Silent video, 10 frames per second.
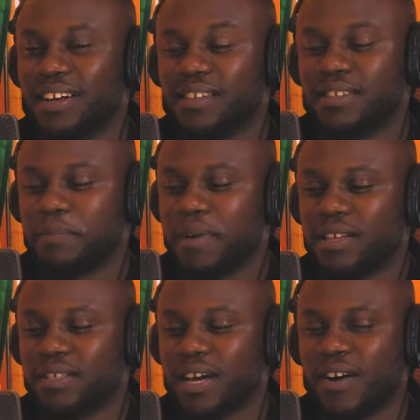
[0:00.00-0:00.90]
Ah, okay, I
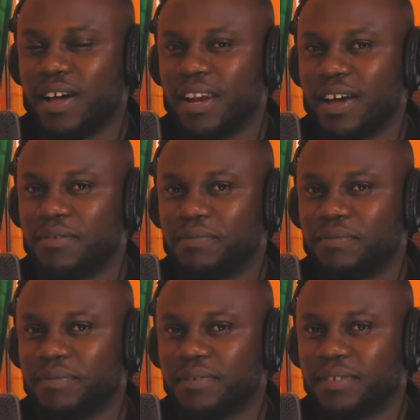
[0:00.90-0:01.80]
didn't really mind
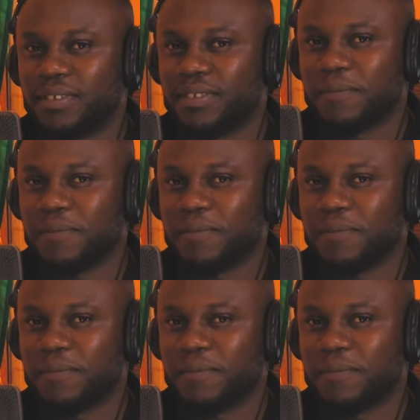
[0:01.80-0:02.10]
dry fish,